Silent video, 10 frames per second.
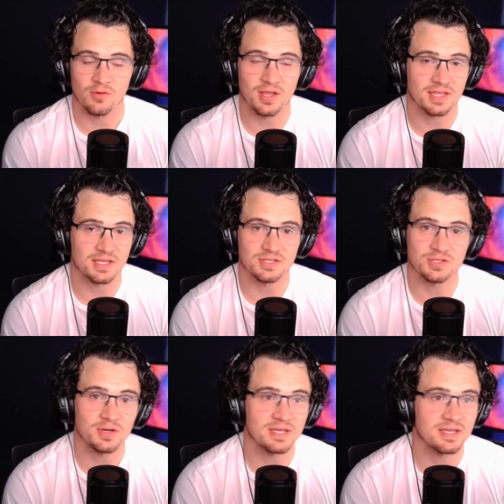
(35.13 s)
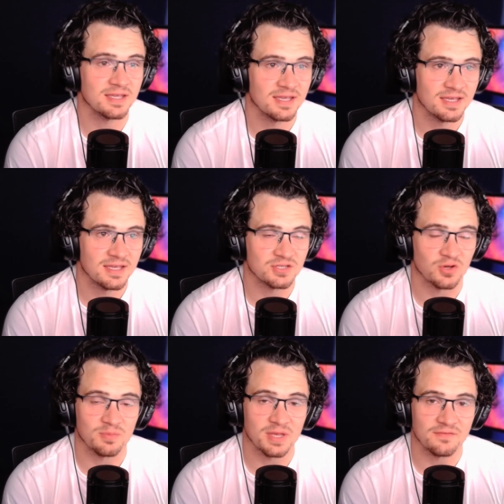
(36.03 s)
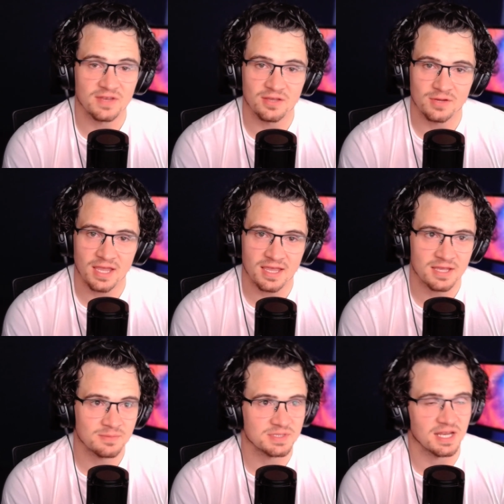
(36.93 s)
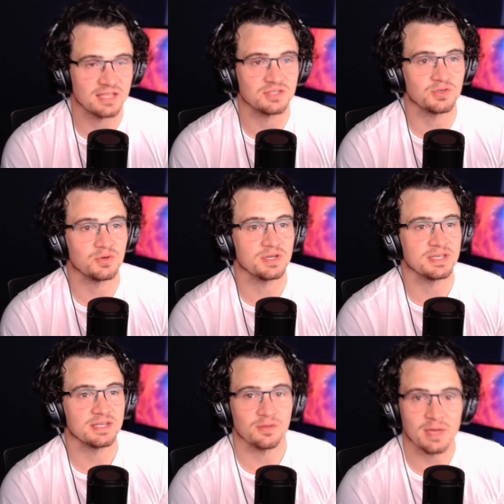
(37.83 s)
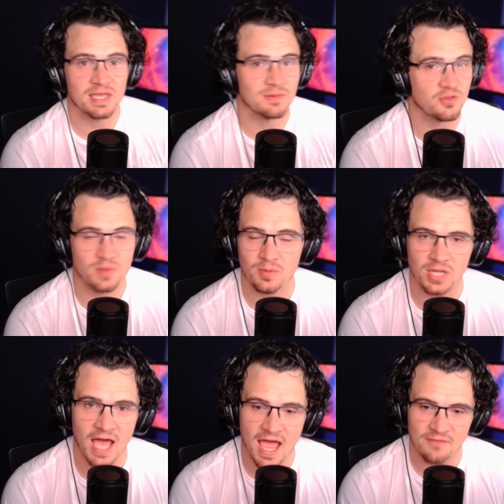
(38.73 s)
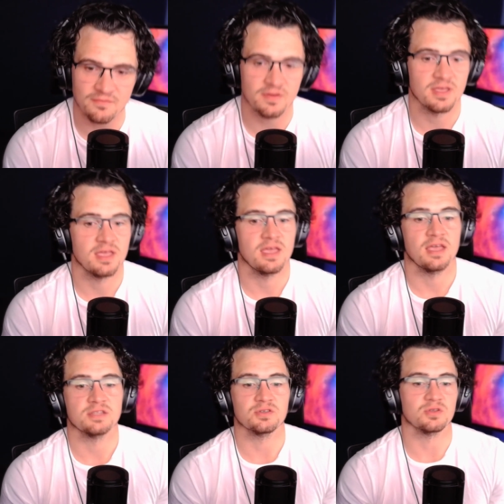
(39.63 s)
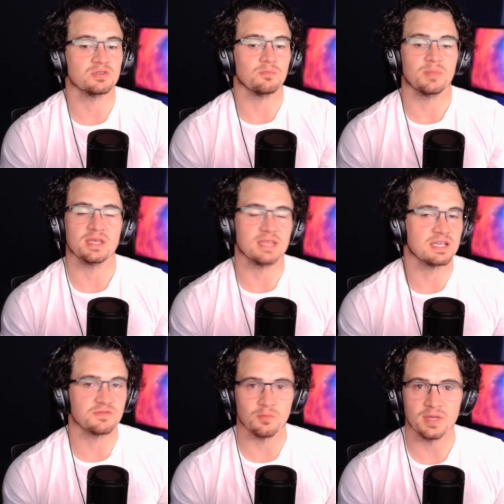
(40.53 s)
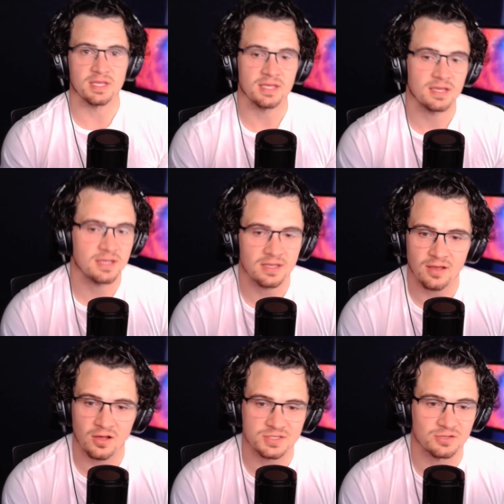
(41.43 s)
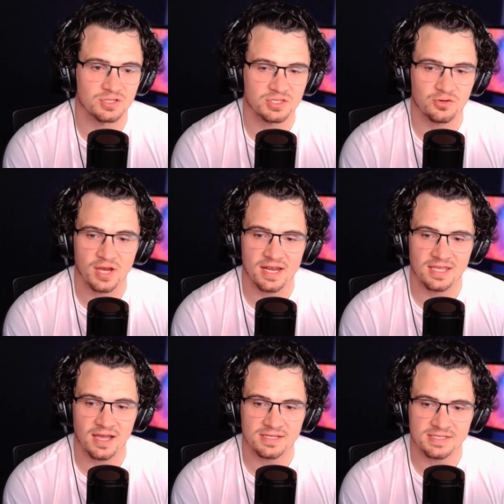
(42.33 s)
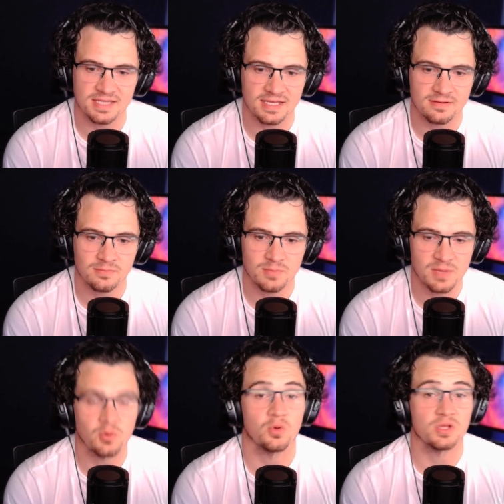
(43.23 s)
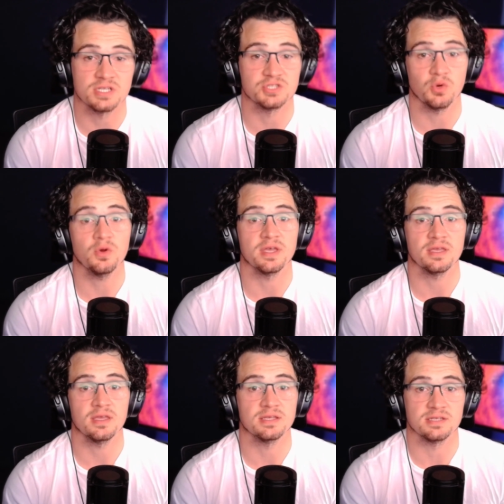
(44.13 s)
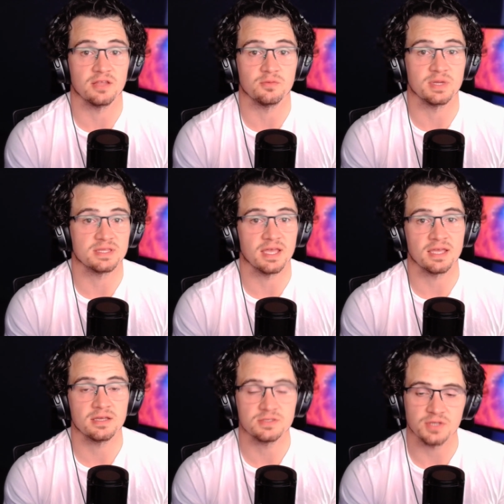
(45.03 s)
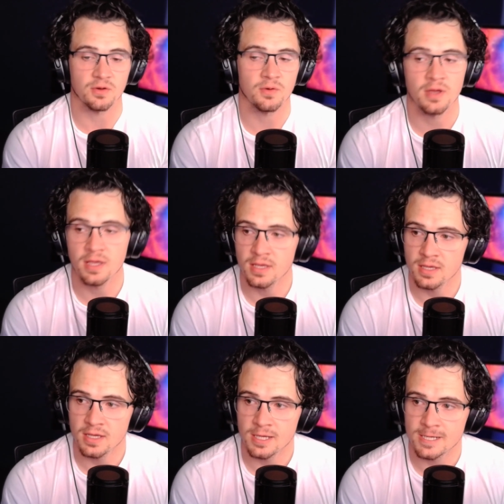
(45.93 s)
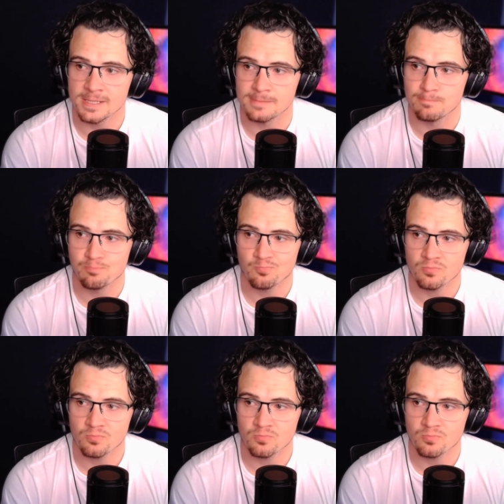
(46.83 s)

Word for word: really enjoy enjoy playing video games and I enjoy, you know, making other people laugh. And so those are big things for me. Also just creating content that people will enjoy is another big thing. So um,